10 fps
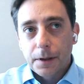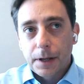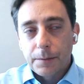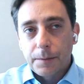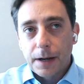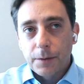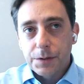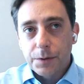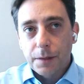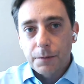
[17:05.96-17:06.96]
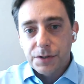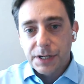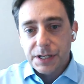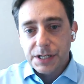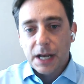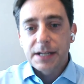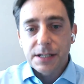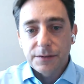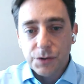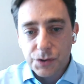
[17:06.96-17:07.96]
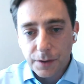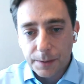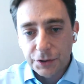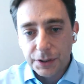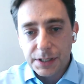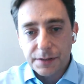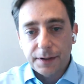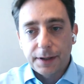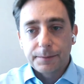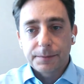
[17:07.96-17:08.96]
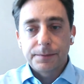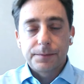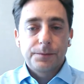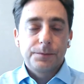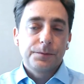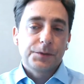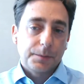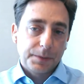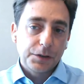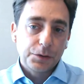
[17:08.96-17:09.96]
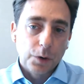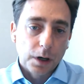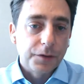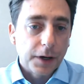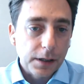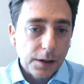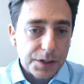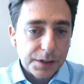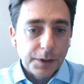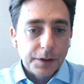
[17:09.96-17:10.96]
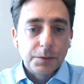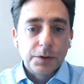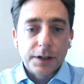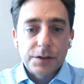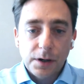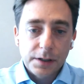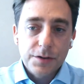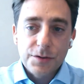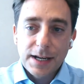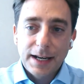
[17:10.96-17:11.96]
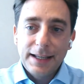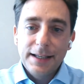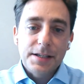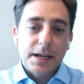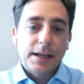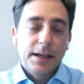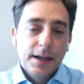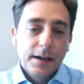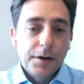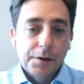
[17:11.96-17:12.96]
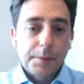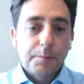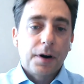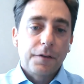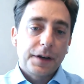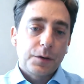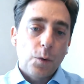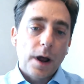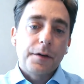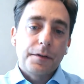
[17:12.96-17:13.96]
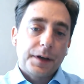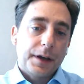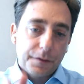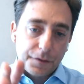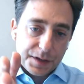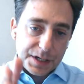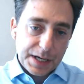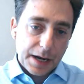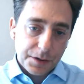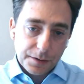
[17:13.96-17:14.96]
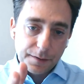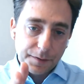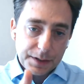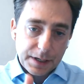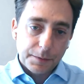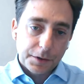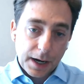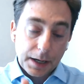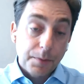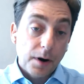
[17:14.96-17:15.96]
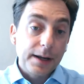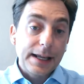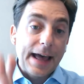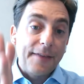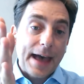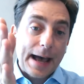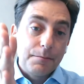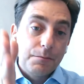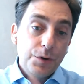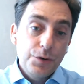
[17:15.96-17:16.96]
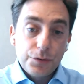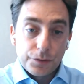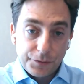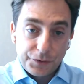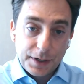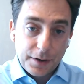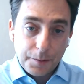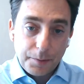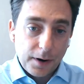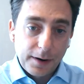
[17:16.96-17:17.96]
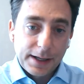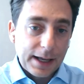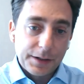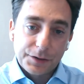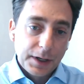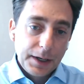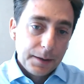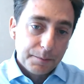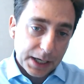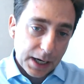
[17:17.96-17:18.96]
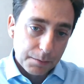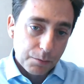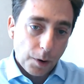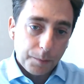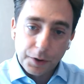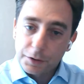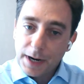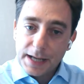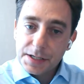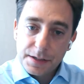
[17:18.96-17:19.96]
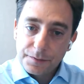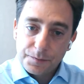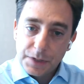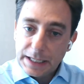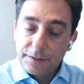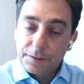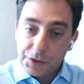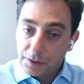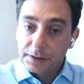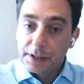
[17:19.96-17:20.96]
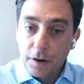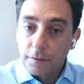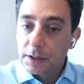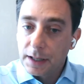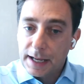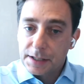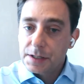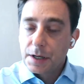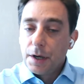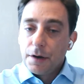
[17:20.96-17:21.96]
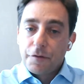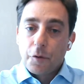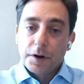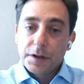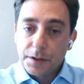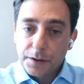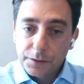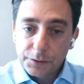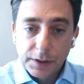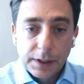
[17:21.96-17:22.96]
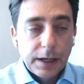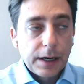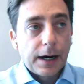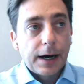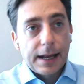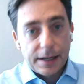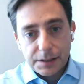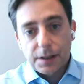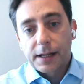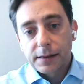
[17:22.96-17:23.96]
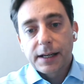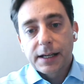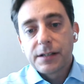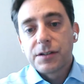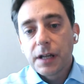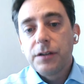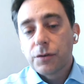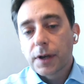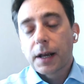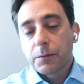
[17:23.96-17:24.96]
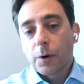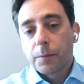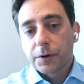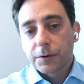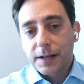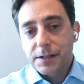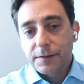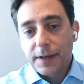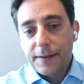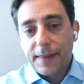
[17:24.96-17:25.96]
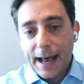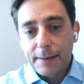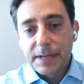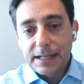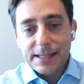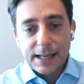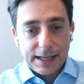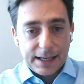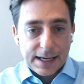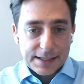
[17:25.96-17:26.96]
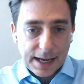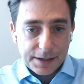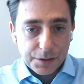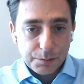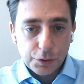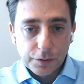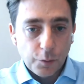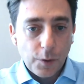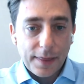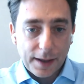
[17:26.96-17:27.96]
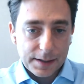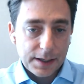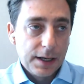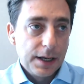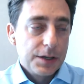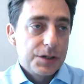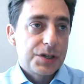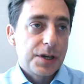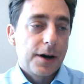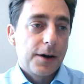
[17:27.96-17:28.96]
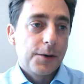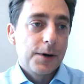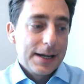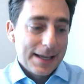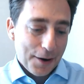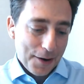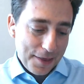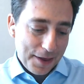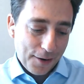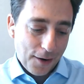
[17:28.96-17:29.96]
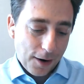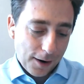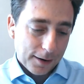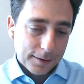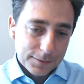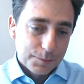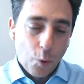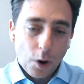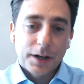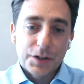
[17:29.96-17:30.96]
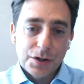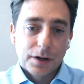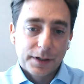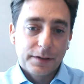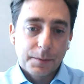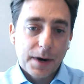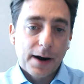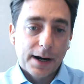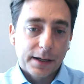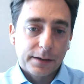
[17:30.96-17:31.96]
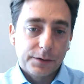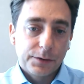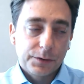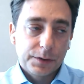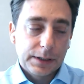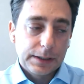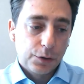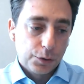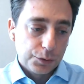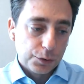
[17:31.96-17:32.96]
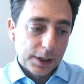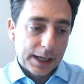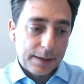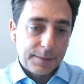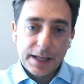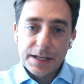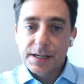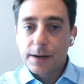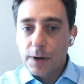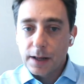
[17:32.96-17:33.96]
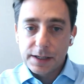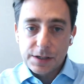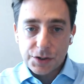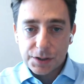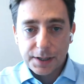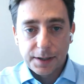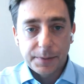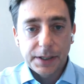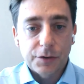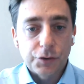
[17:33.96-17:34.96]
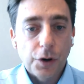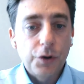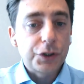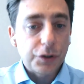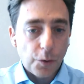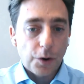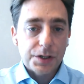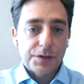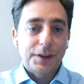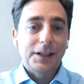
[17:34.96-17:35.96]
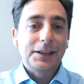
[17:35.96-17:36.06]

in many ways, one of the most incisive descriptions of him, somebody who worked very closely with him, who I talked to, said he is a nearly perfect weather vane for the center of the Democratic Party. And that moves. You know, the party has become more progressive, certainly over the last 4 years, and it's likely to continue getting more progressive. And that means that he has had to move with it. So, you know, there are more conservative Americans who look at him and they say, well, he's just going to be a Trojan horse for the